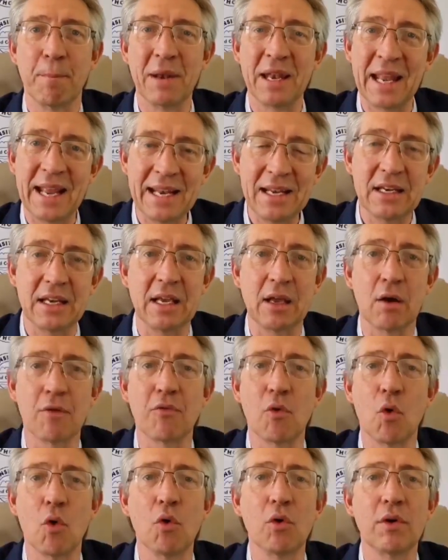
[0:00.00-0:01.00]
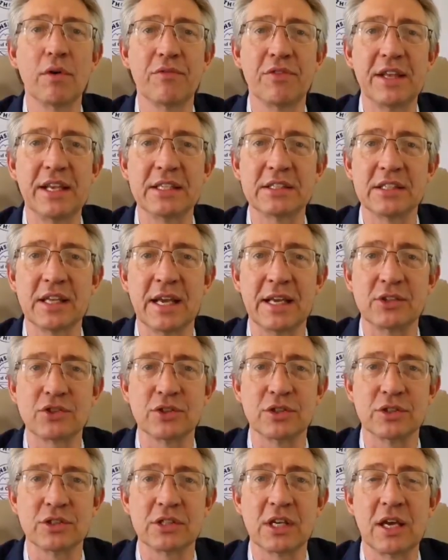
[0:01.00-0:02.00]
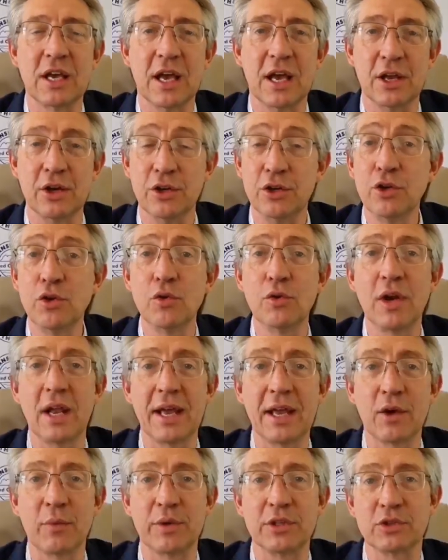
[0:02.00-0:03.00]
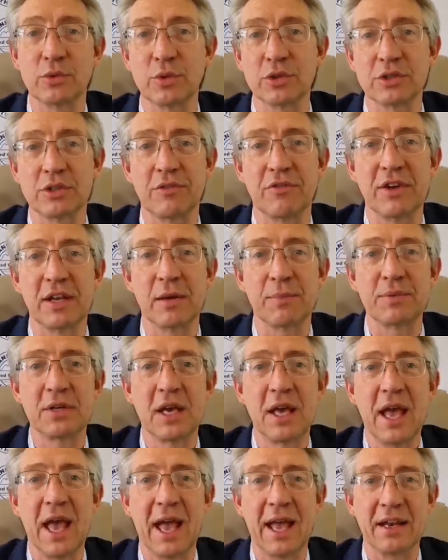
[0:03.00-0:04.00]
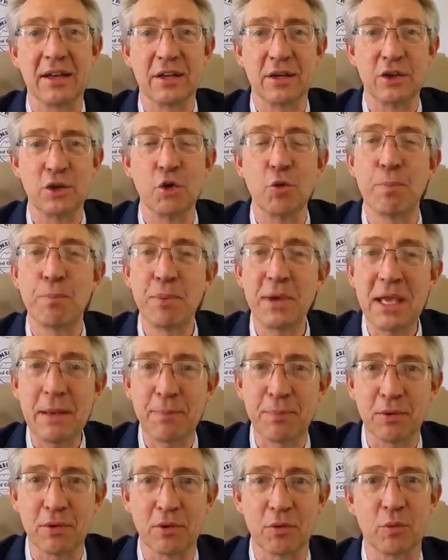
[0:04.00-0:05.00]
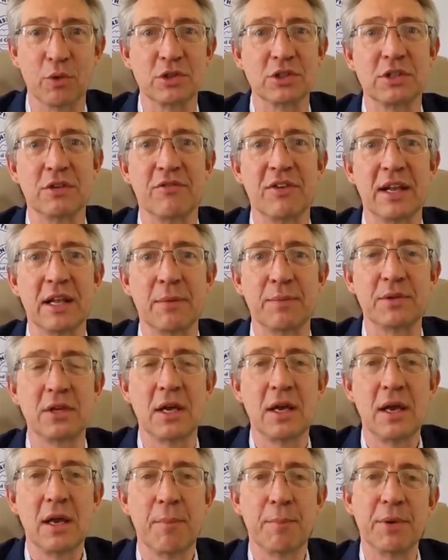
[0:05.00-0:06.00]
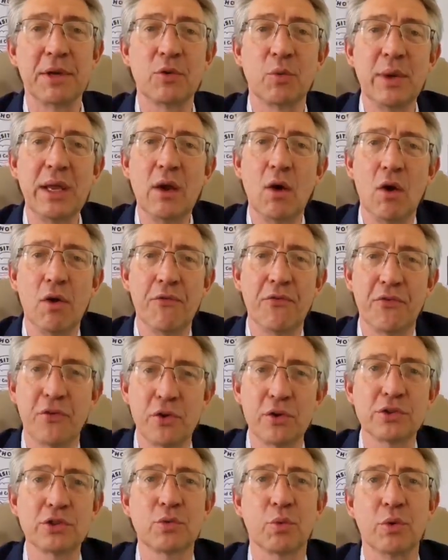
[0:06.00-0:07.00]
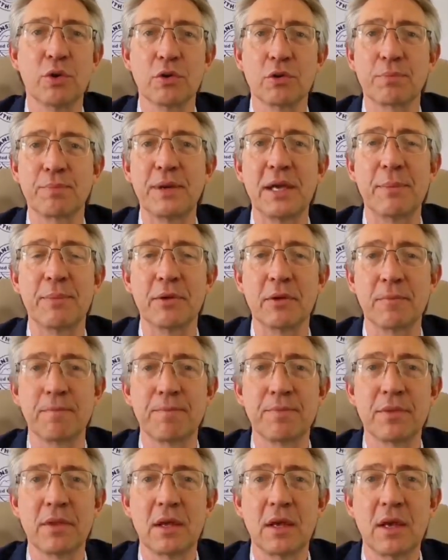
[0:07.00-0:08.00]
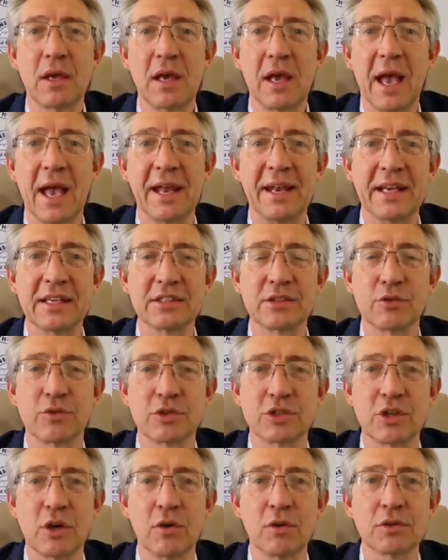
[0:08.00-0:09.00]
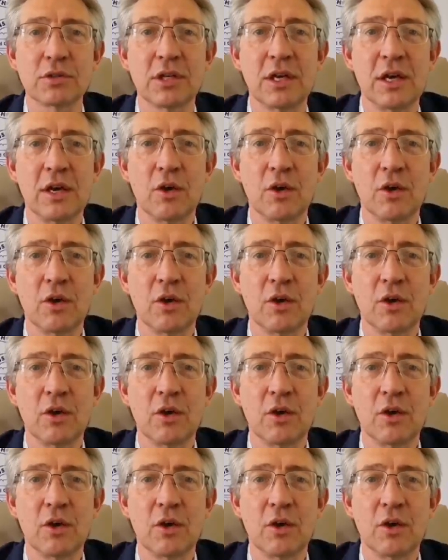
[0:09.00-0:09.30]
blending of all of these nations. A new language was developed and a new people was developed. But we are first world people, and as a result,